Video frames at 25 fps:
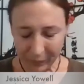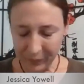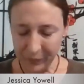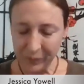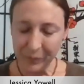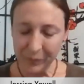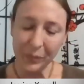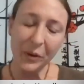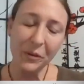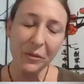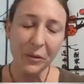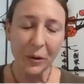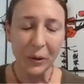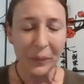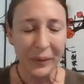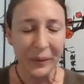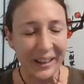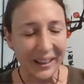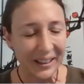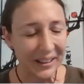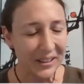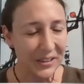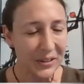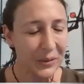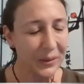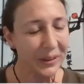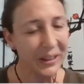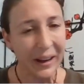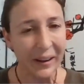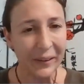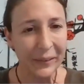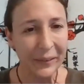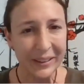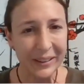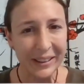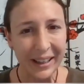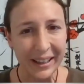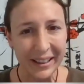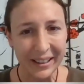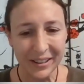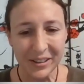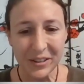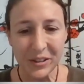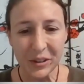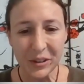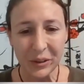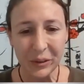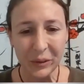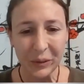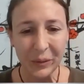before we get into it, I would like
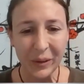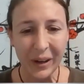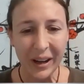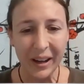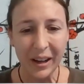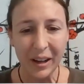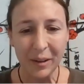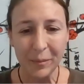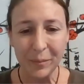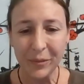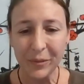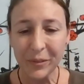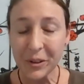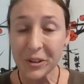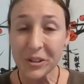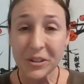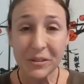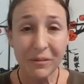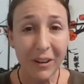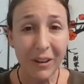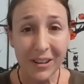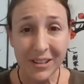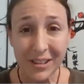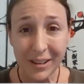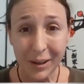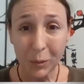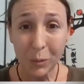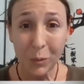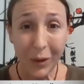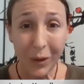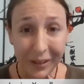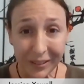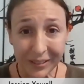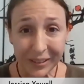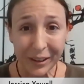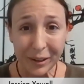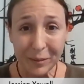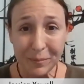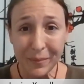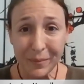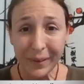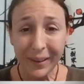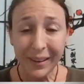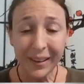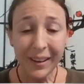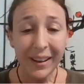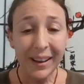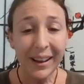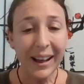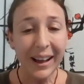to first of all say welcome
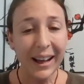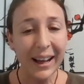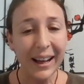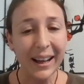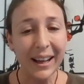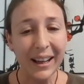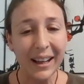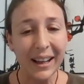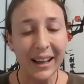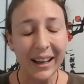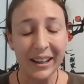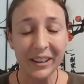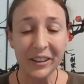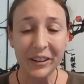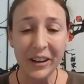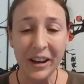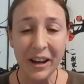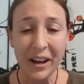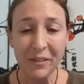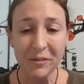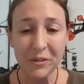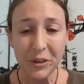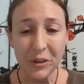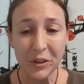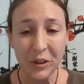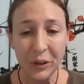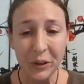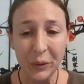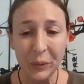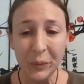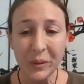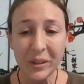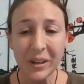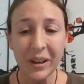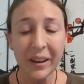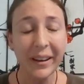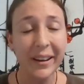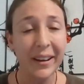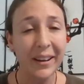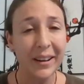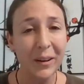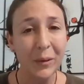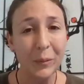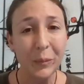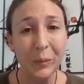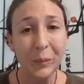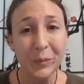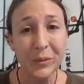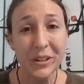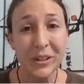and good afternoon.
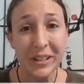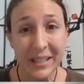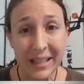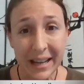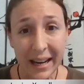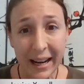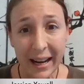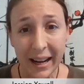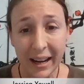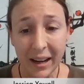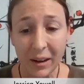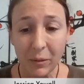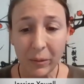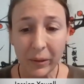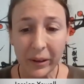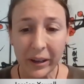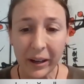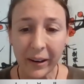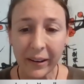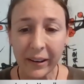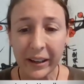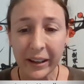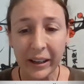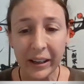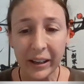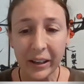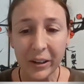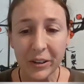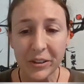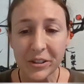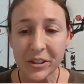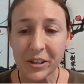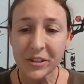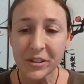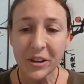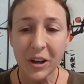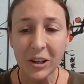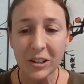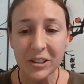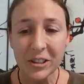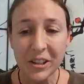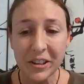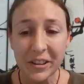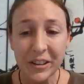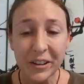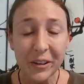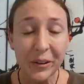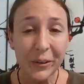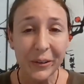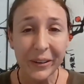Today we are here to talk to
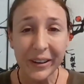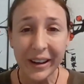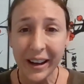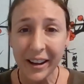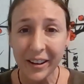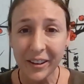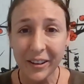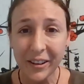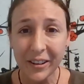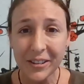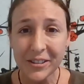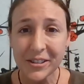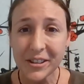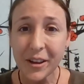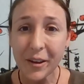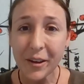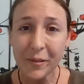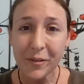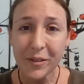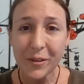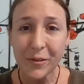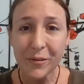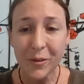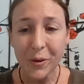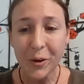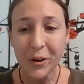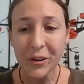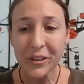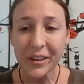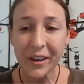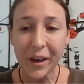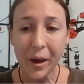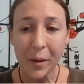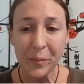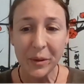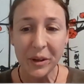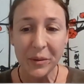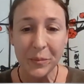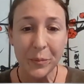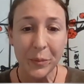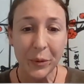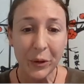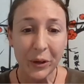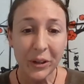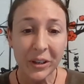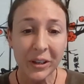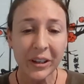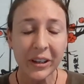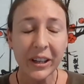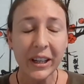the creators of the forthcoming
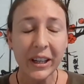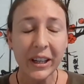book